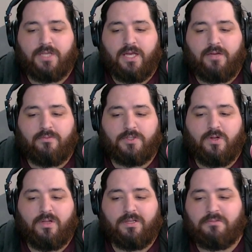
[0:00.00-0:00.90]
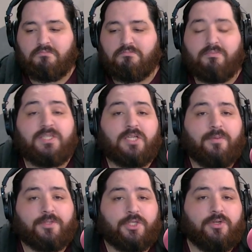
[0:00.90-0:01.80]
and result in missed
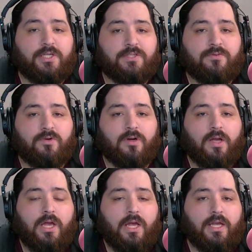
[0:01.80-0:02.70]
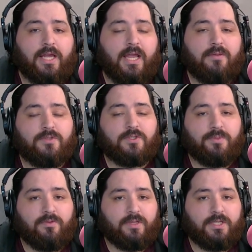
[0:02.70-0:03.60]
opportunities for games to
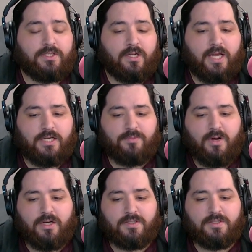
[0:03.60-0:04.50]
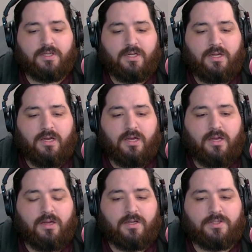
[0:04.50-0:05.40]
be released on Xbox.
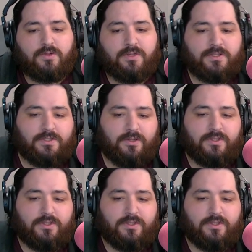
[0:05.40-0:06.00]
Uh, and so this, there's